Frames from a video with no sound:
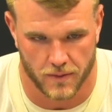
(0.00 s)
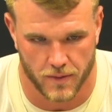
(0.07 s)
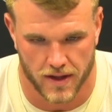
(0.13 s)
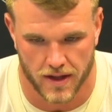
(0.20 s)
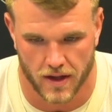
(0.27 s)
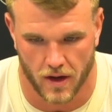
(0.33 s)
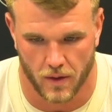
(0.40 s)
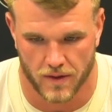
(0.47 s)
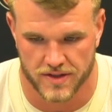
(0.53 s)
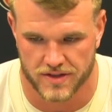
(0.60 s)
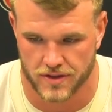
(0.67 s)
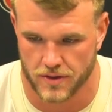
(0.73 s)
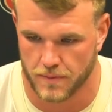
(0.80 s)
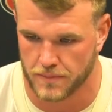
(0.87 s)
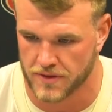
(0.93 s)
that we always
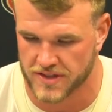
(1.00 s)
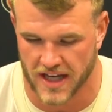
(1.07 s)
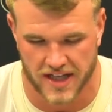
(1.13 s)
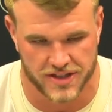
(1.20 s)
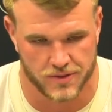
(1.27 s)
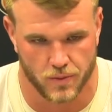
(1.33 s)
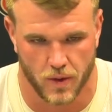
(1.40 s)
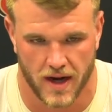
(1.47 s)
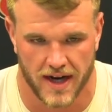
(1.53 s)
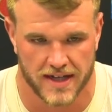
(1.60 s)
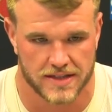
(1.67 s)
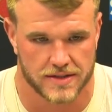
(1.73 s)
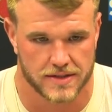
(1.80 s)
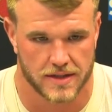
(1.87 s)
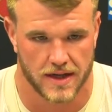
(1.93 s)
do,
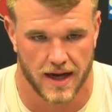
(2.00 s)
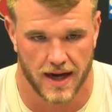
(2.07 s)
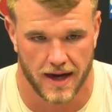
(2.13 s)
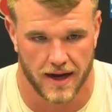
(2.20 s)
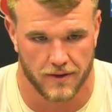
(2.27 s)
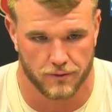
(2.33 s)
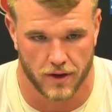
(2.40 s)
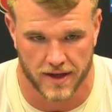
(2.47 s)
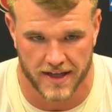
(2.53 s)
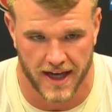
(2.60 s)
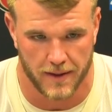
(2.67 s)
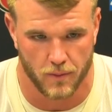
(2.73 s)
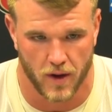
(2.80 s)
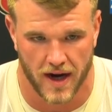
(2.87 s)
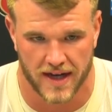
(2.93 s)
protection-wise, run
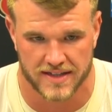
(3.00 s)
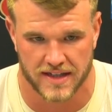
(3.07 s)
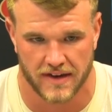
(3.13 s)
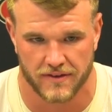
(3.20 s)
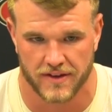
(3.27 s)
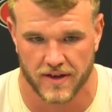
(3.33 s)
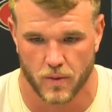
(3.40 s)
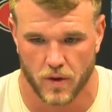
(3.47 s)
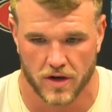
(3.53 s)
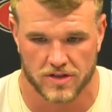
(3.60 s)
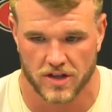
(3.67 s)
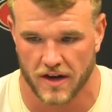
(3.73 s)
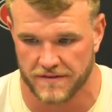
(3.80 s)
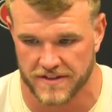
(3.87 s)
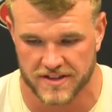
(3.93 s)
game-wise, everything
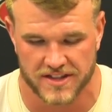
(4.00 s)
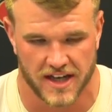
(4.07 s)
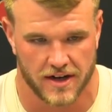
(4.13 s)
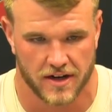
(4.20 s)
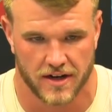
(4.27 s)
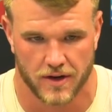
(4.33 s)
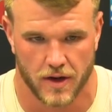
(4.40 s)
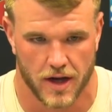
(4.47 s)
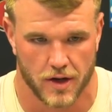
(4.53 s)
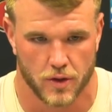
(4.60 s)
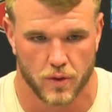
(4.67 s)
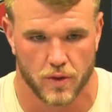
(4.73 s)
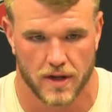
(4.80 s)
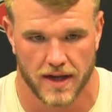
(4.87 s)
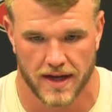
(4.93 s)
works off the center
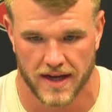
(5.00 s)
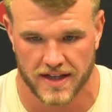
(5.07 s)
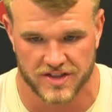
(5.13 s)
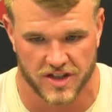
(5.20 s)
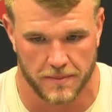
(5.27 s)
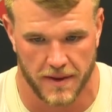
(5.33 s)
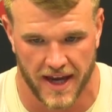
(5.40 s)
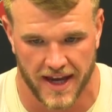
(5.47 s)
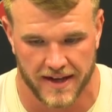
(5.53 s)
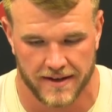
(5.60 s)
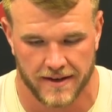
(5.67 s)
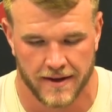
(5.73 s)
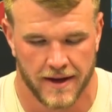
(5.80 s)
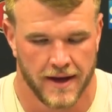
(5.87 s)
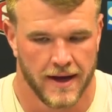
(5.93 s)
and his command.
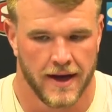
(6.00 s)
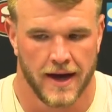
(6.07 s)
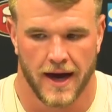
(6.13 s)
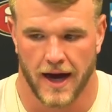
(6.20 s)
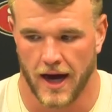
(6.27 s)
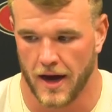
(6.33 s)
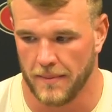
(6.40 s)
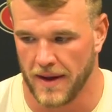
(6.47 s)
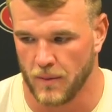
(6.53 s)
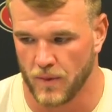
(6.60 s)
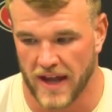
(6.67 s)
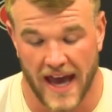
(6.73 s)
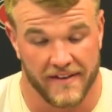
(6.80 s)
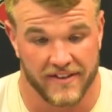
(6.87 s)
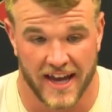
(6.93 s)
And
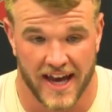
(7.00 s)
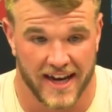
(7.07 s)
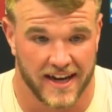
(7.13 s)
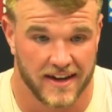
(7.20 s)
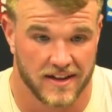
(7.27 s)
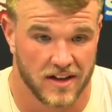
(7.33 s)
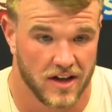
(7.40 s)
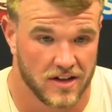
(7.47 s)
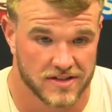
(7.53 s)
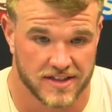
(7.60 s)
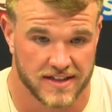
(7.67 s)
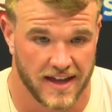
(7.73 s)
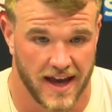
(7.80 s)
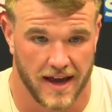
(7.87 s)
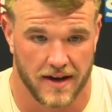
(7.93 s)
we haven't had any lulls
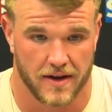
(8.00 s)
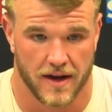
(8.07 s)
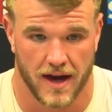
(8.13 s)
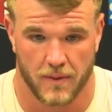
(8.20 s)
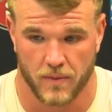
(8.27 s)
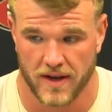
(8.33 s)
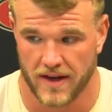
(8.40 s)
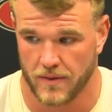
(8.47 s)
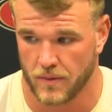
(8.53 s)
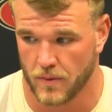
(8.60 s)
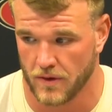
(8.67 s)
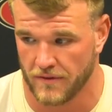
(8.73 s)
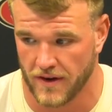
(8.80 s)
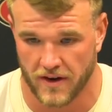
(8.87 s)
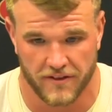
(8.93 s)
in that.
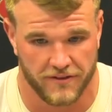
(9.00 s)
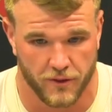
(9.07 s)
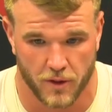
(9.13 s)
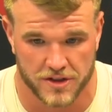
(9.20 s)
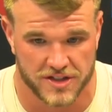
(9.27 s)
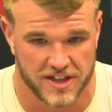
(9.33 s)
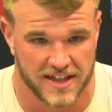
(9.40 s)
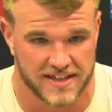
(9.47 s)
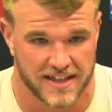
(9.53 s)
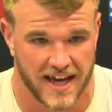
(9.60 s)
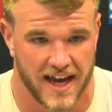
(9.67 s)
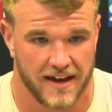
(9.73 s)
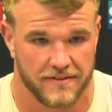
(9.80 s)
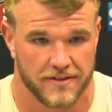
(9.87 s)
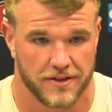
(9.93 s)
We're very fortunate to
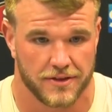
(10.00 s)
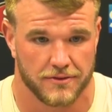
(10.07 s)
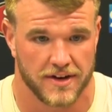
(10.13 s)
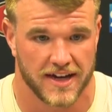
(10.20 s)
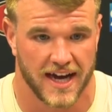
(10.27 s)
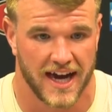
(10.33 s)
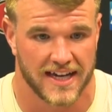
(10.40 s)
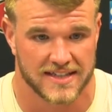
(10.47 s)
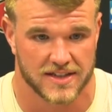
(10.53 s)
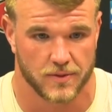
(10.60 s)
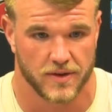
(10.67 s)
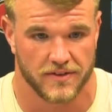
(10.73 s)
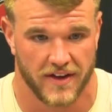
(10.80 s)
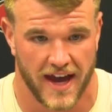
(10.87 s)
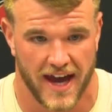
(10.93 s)
have the three guys that
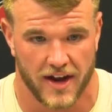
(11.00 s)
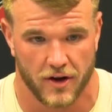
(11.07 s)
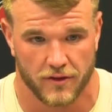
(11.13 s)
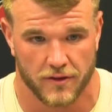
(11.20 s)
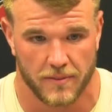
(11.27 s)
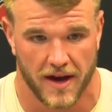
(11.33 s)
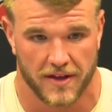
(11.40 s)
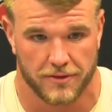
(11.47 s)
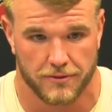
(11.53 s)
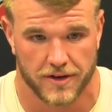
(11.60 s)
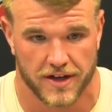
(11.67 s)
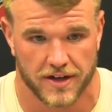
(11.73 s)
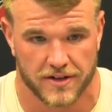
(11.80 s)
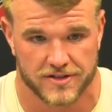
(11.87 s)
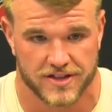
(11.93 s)
we've had over my
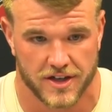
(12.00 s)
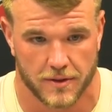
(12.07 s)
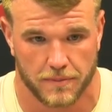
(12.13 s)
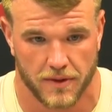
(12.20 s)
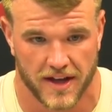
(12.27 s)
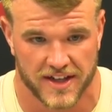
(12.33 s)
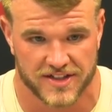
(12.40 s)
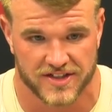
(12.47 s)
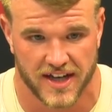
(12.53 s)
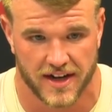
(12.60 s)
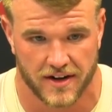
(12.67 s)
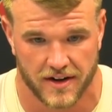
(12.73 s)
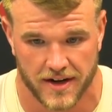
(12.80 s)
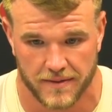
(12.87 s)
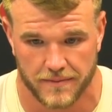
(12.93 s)
3 years here playing
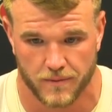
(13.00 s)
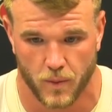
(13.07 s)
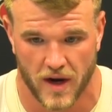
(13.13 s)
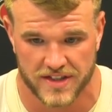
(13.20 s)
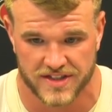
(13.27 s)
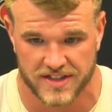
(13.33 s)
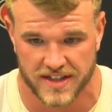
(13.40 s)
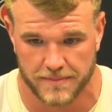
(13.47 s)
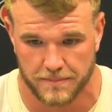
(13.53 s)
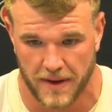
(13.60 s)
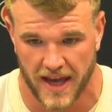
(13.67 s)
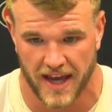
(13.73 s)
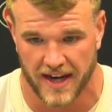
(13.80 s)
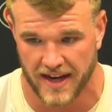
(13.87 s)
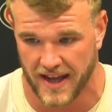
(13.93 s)
center in Weston,
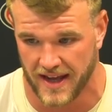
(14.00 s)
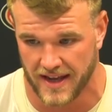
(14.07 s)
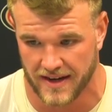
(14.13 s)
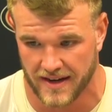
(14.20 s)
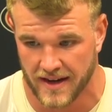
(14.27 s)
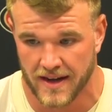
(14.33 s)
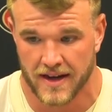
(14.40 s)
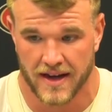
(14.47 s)
Ben, and